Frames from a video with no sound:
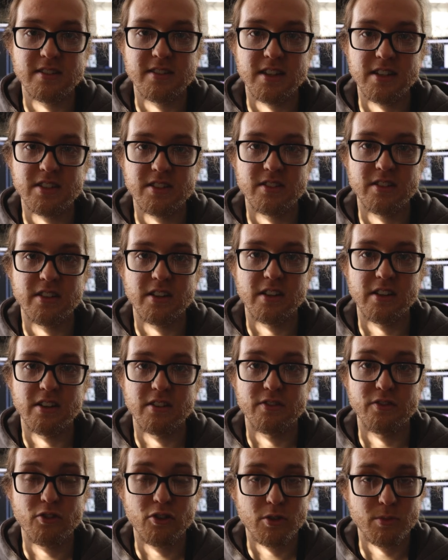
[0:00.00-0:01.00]
it's actually an
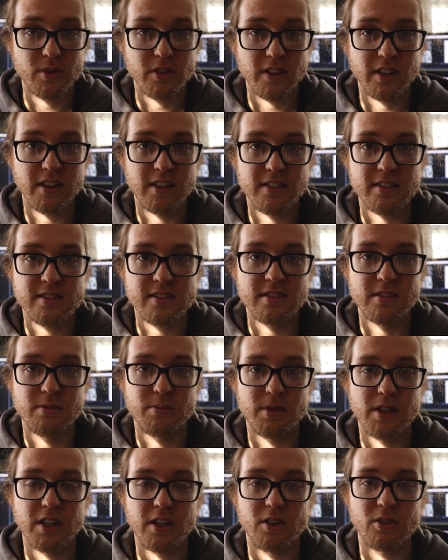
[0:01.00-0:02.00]
affordable lens,
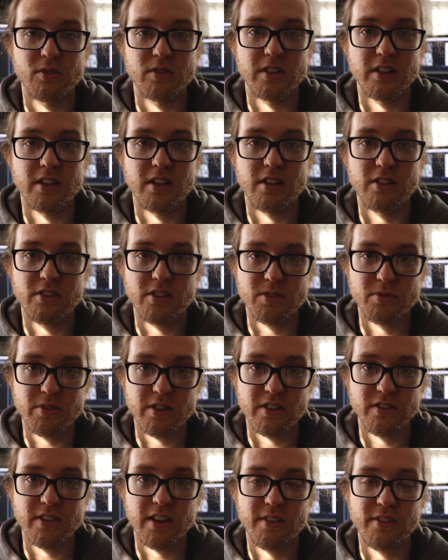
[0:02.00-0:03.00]
being only
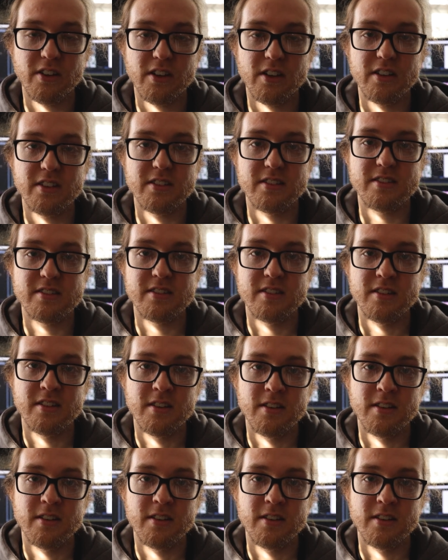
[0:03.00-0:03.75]
$125.